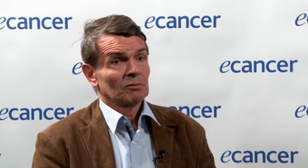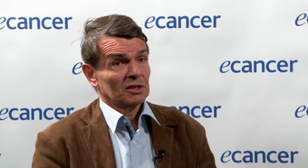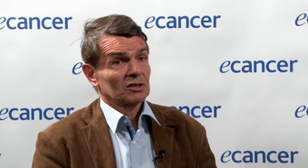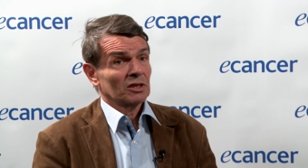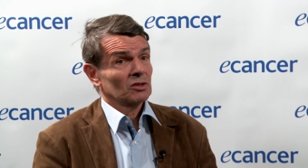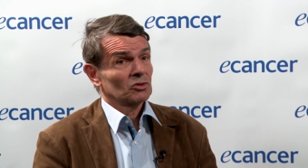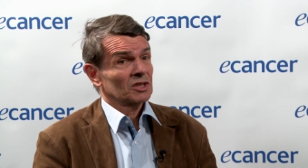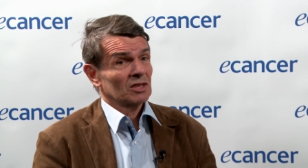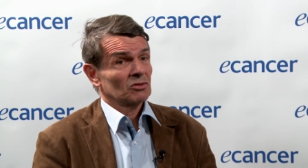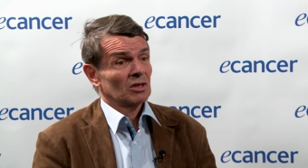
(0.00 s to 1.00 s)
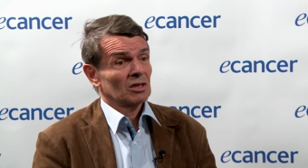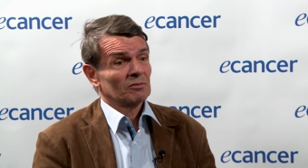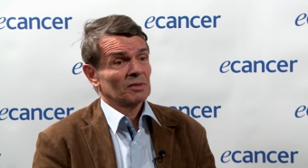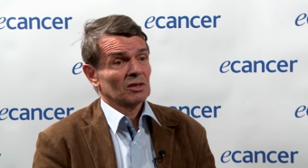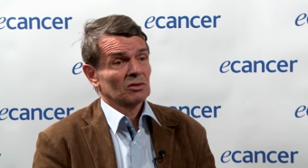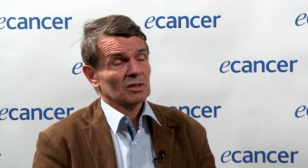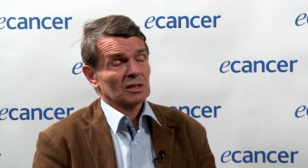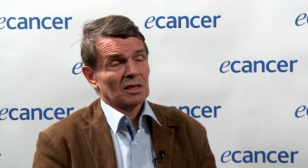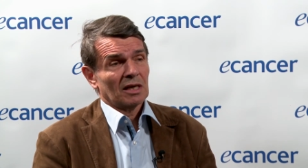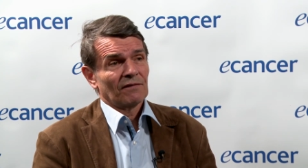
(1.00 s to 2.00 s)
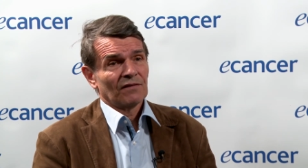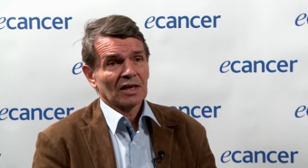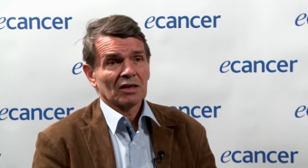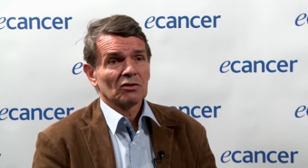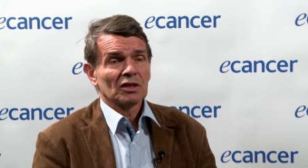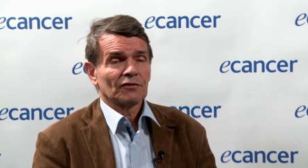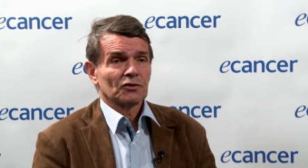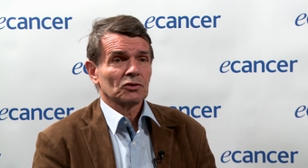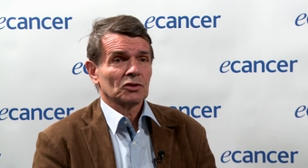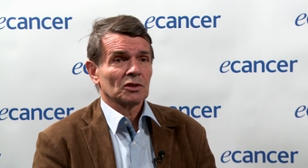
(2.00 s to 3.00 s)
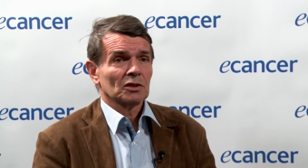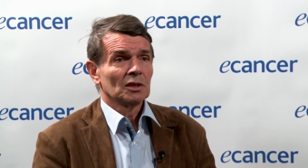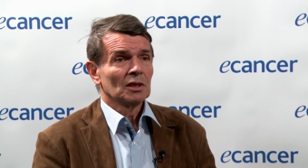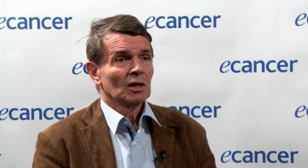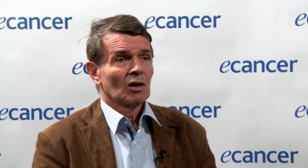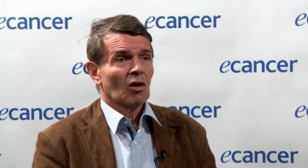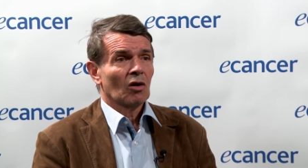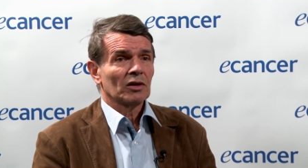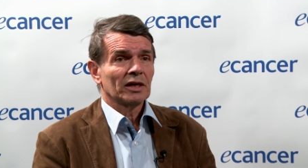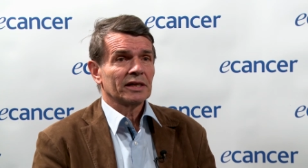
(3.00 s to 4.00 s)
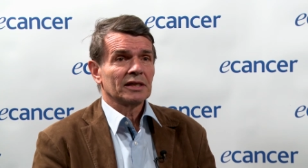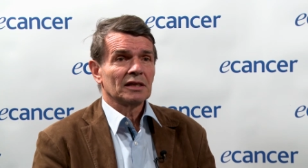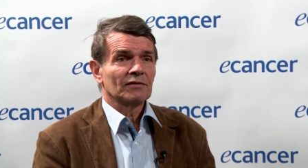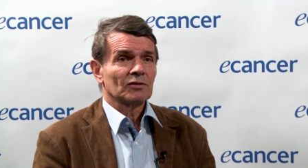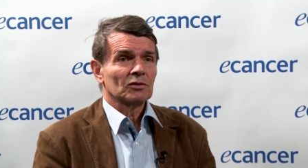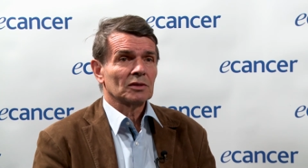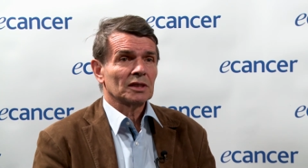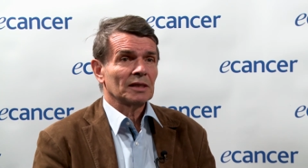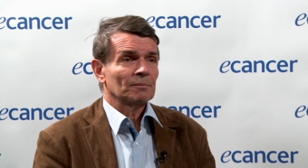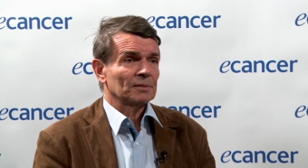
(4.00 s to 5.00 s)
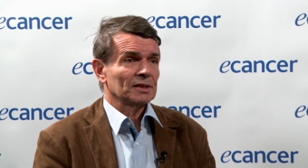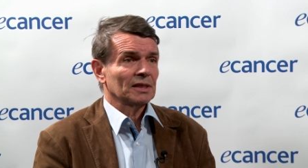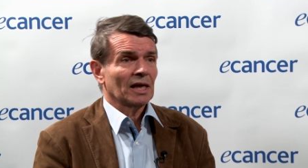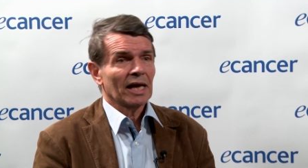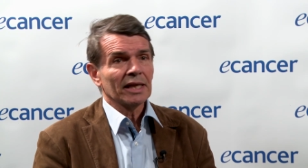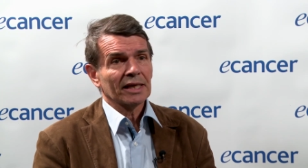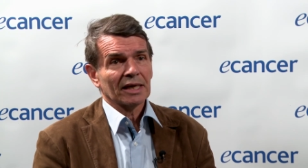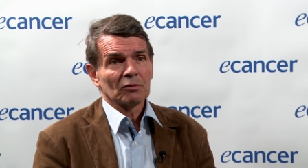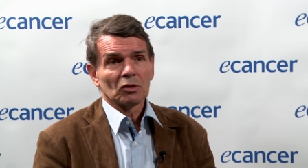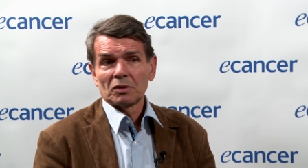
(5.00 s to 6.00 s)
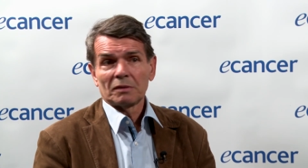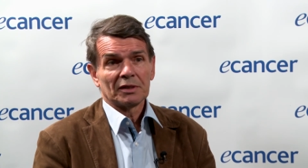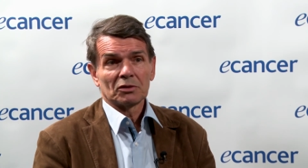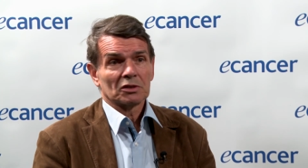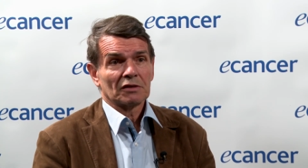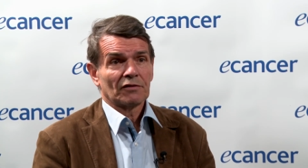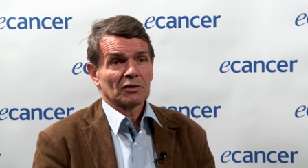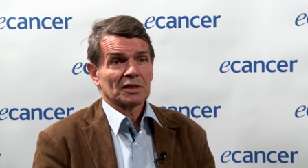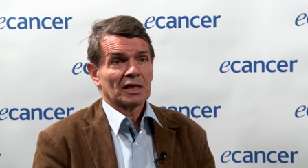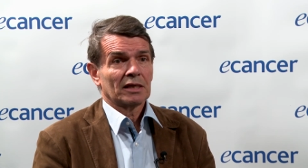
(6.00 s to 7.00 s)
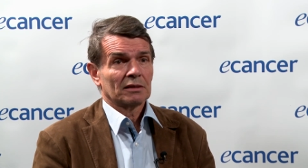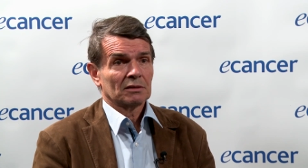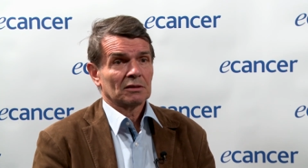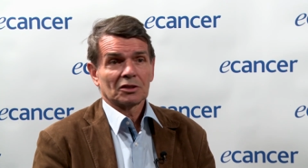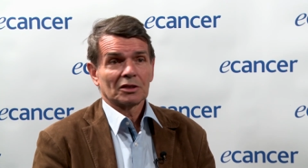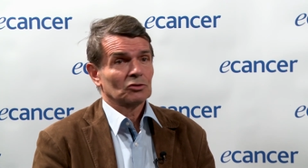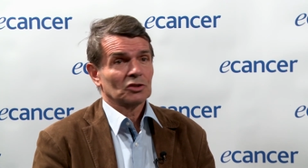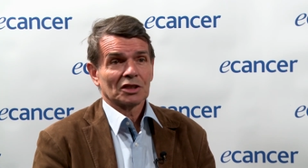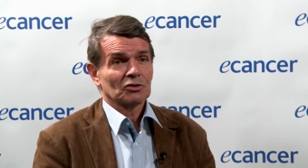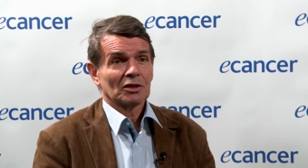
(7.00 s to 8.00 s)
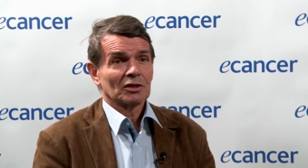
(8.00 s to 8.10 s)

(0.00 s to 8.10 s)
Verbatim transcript: But it's going to change a lot because I think in the near future, only Nivo, ipi and Cabo will be used in first line. So it's going to change a